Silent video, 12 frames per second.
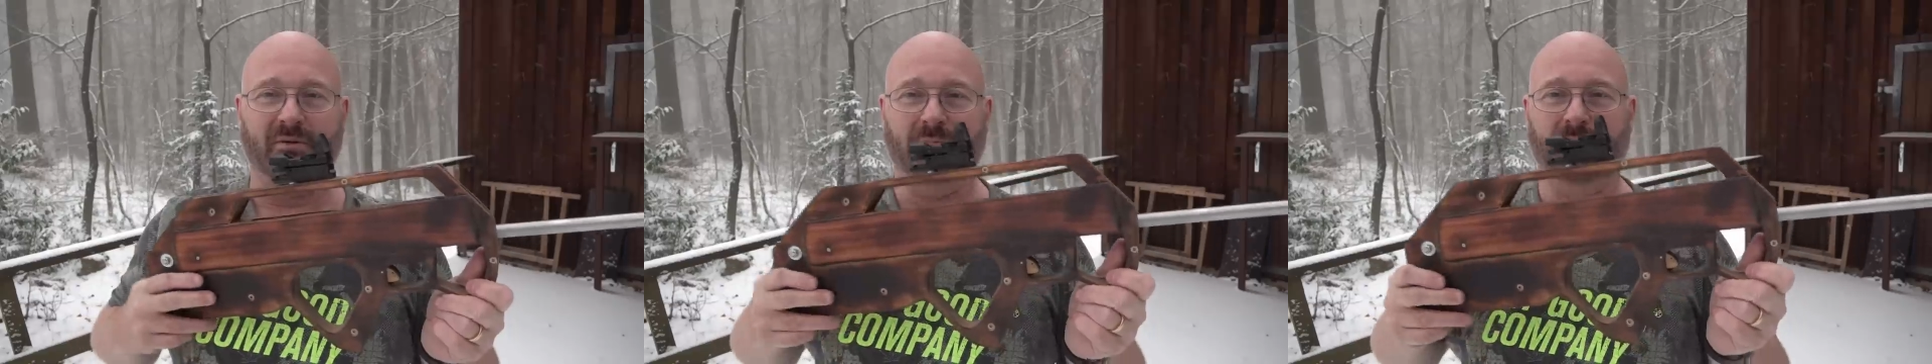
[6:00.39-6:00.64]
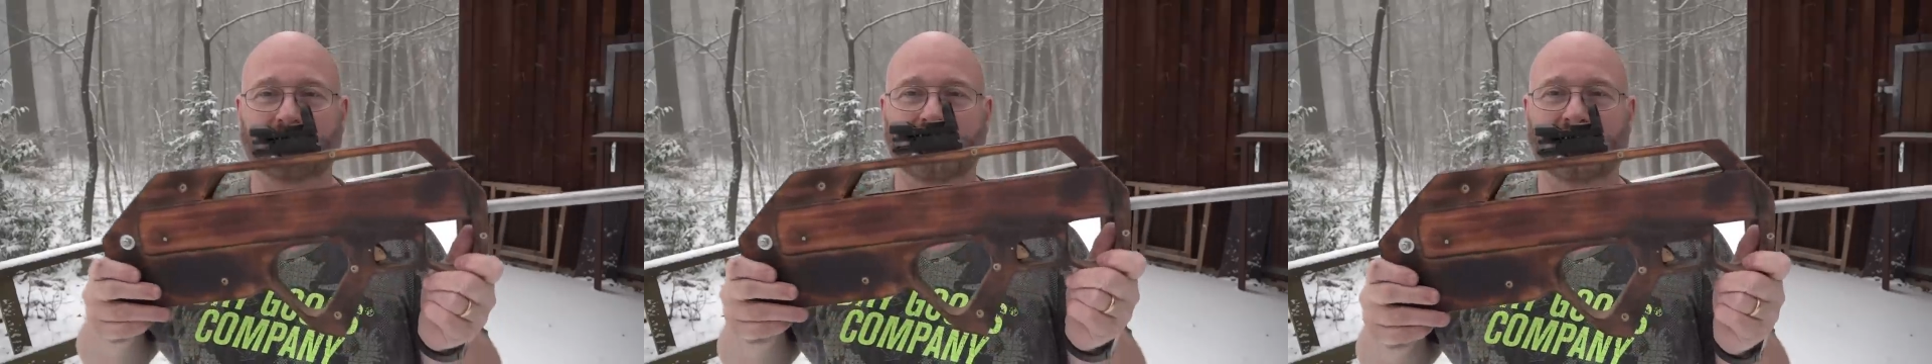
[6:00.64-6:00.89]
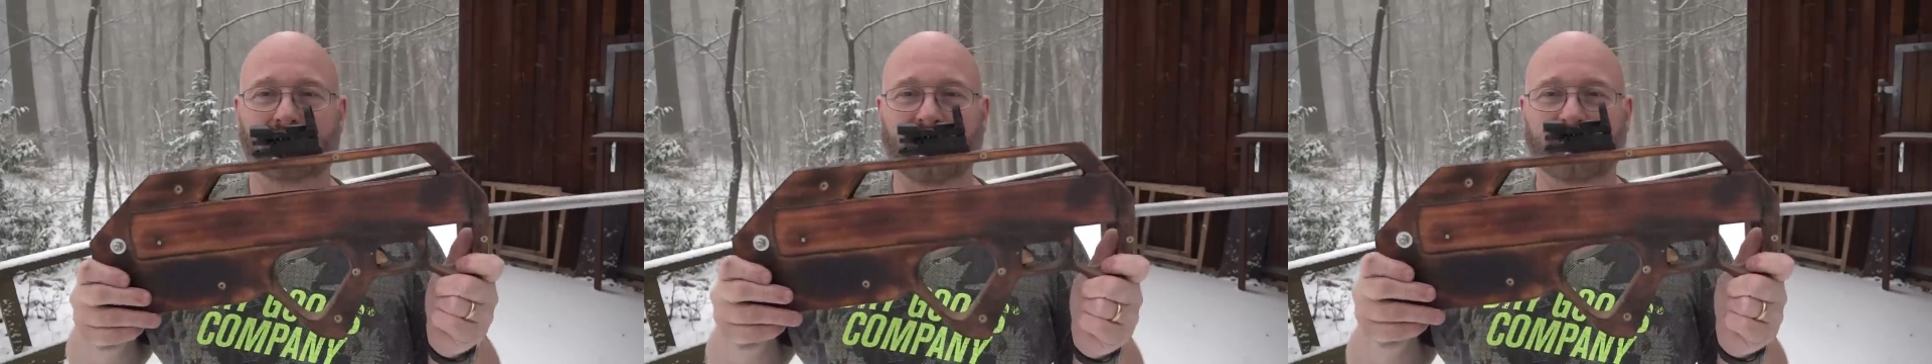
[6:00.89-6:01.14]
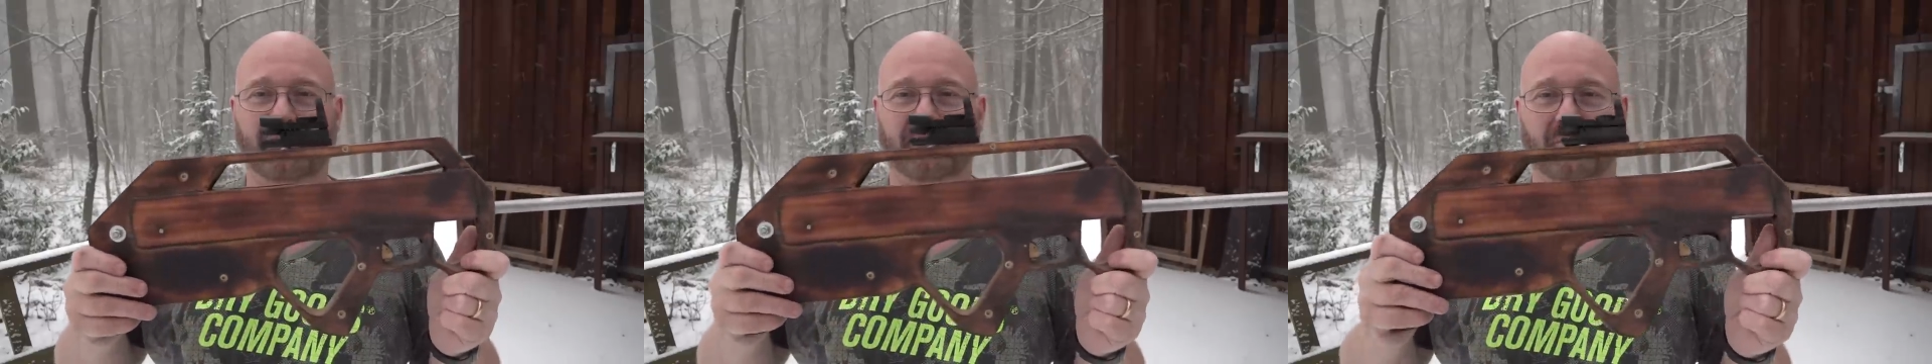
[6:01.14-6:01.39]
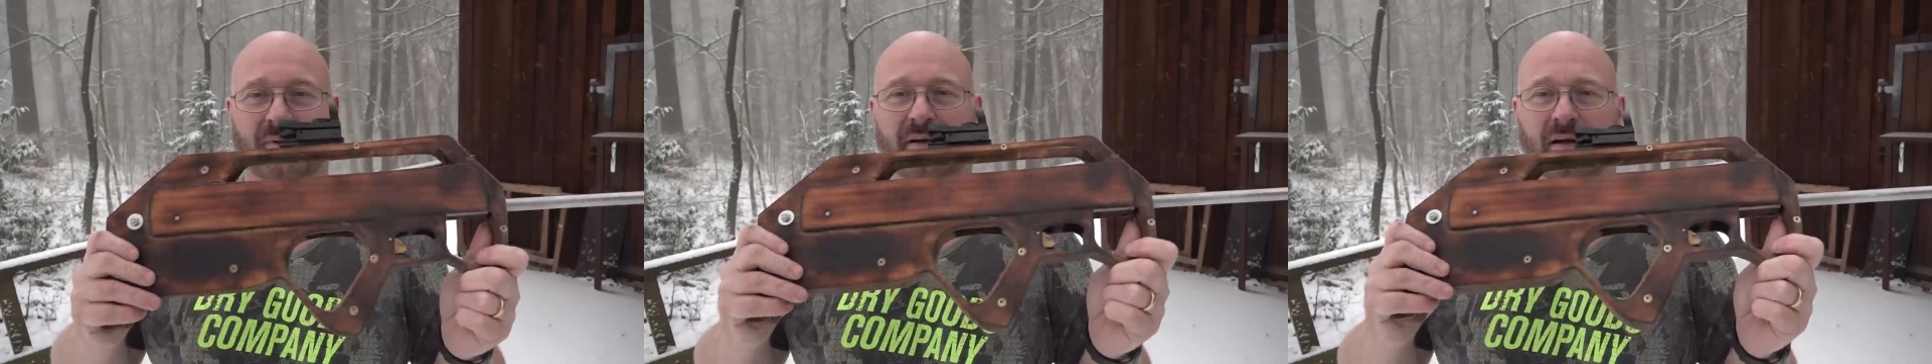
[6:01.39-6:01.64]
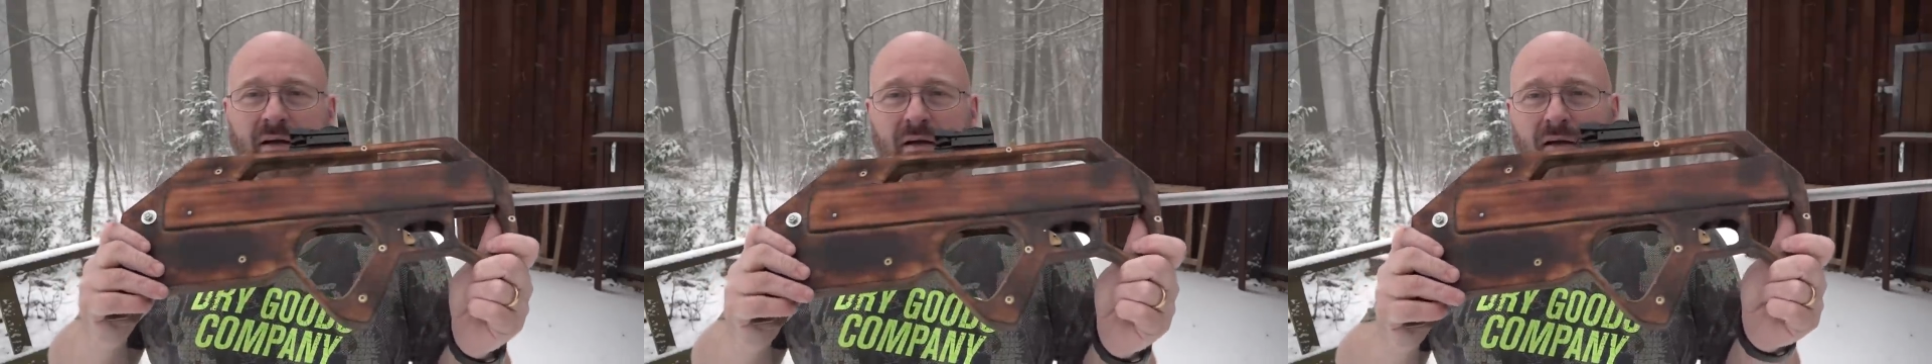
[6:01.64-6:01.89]
will benefit from
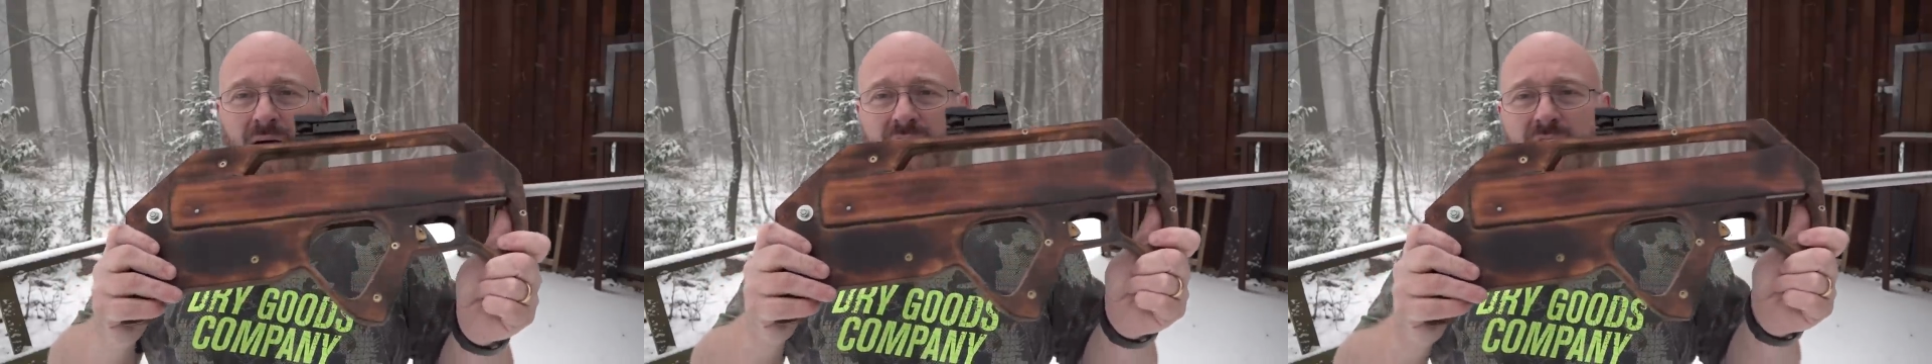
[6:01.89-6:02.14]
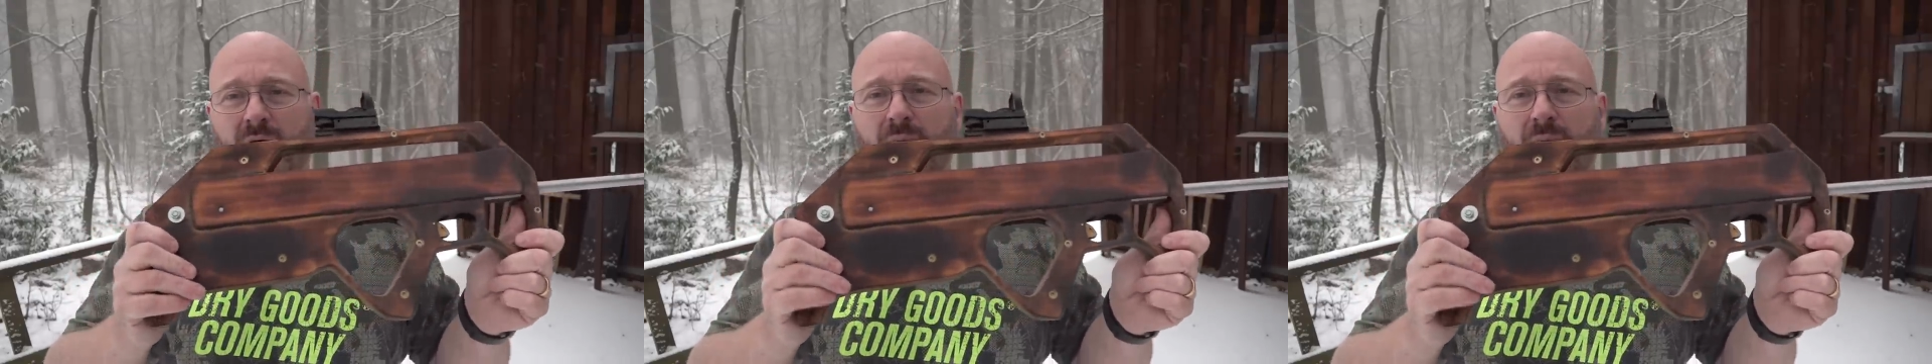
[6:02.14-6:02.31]
it. And also,